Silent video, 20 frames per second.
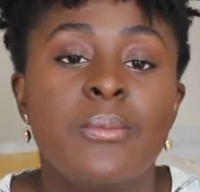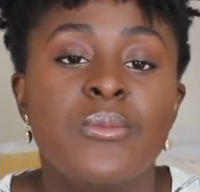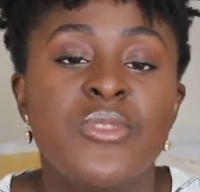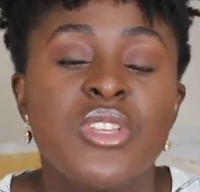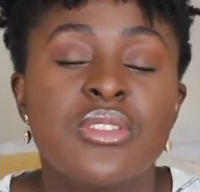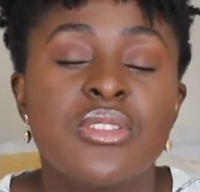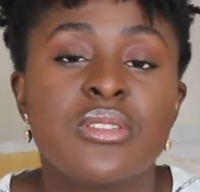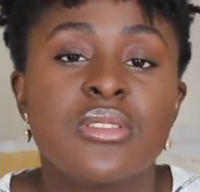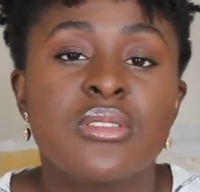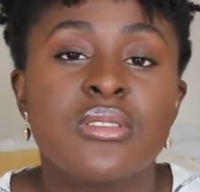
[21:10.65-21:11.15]

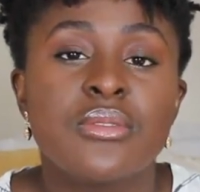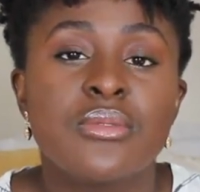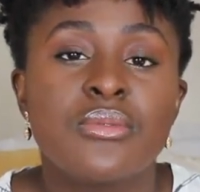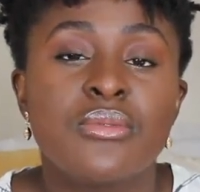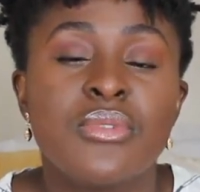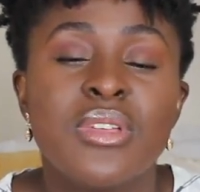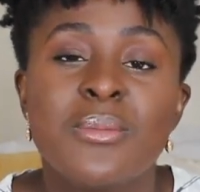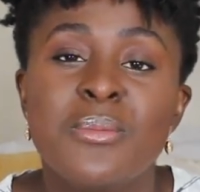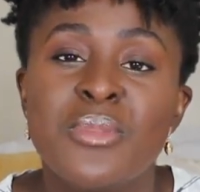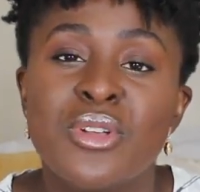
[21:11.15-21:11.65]
just
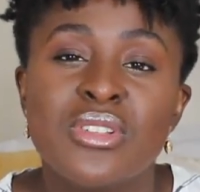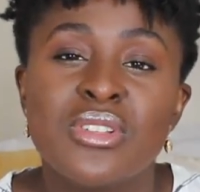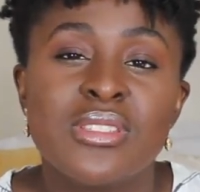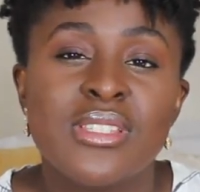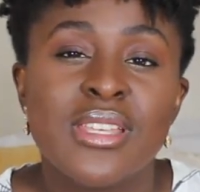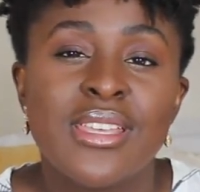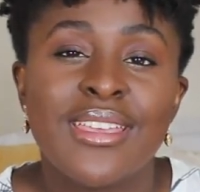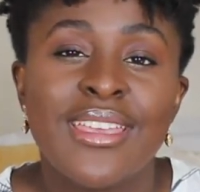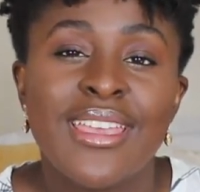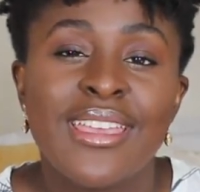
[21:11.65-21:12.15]

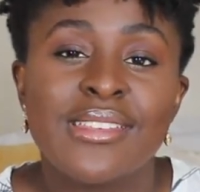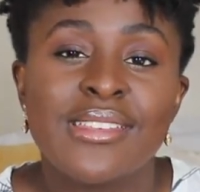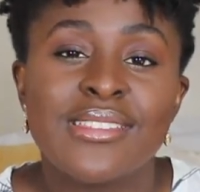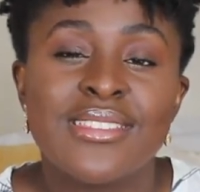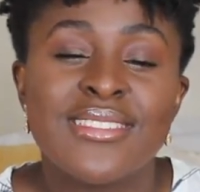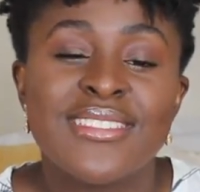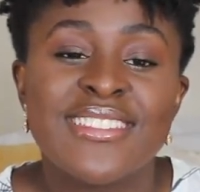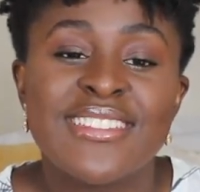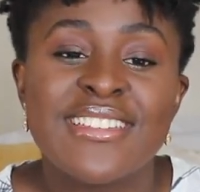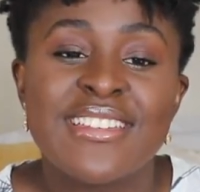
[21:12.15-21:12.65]
rebuilding
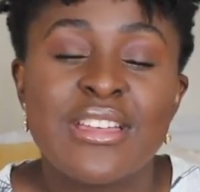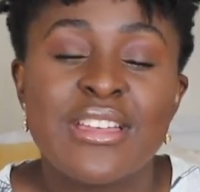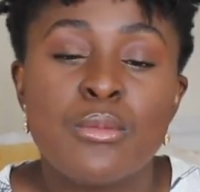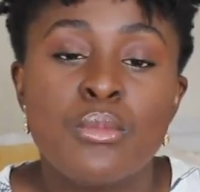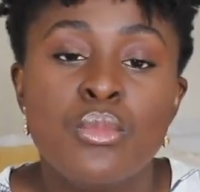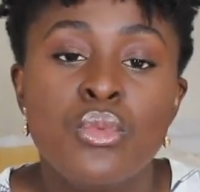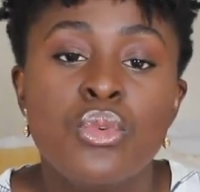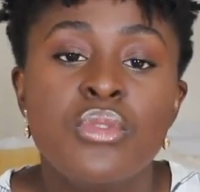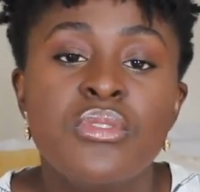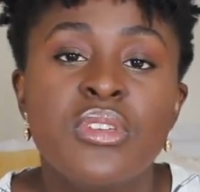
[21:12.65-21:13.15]
and
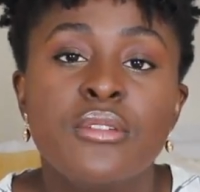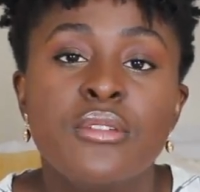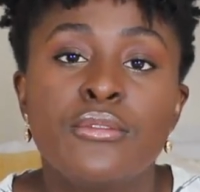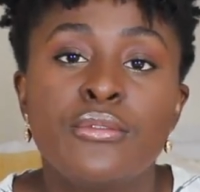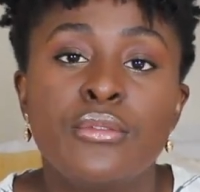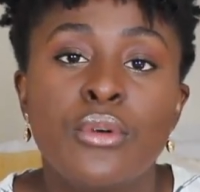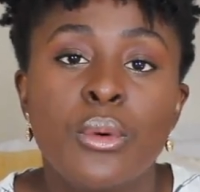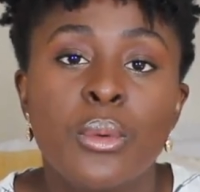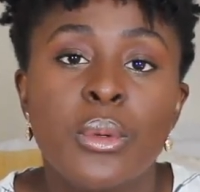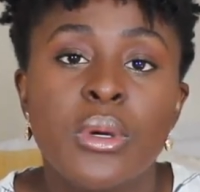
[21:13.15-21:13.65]
moving
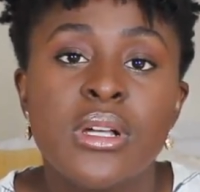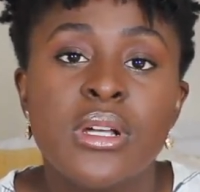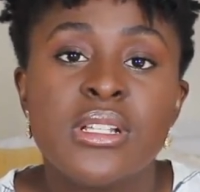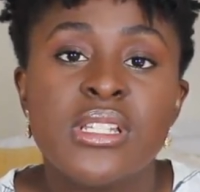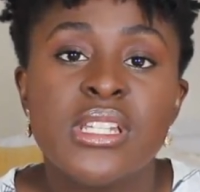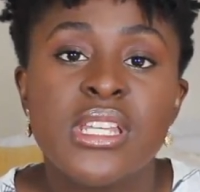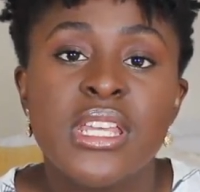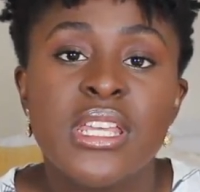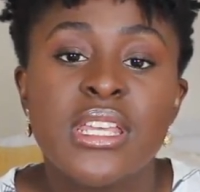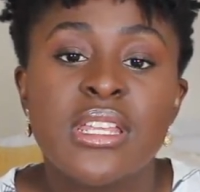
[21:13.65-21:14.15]

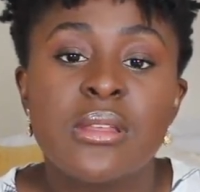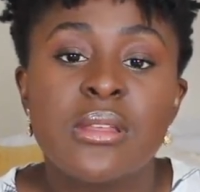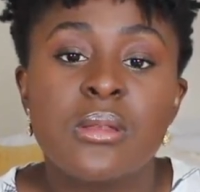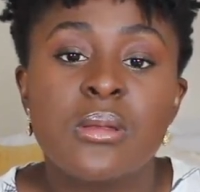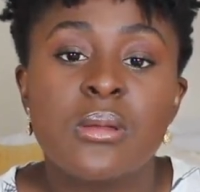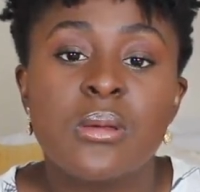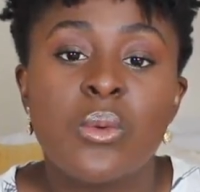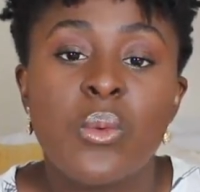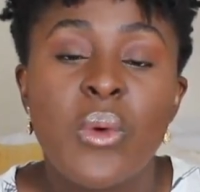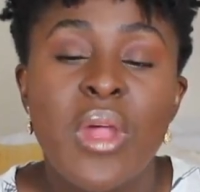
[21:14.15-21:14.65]
forward in
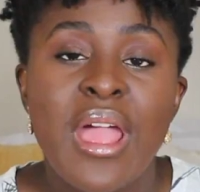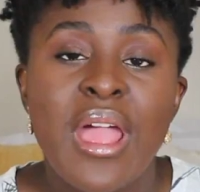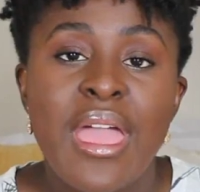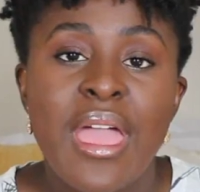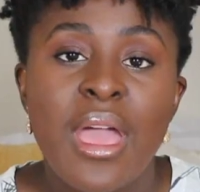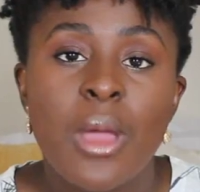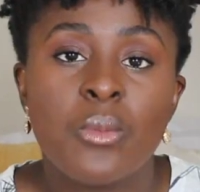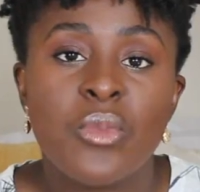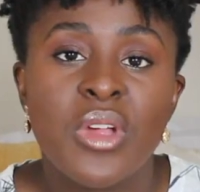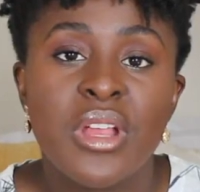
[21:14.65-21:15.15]
where I
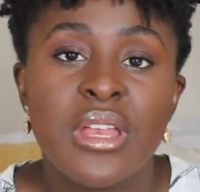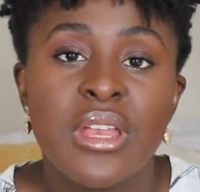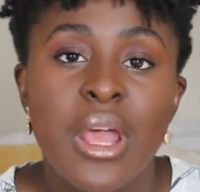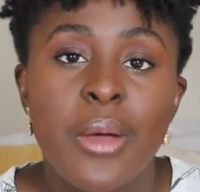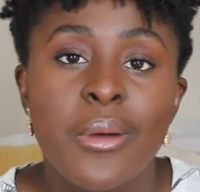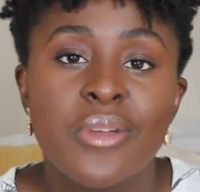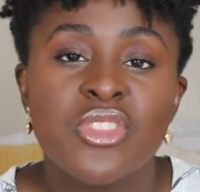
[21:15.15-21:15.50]
am right now.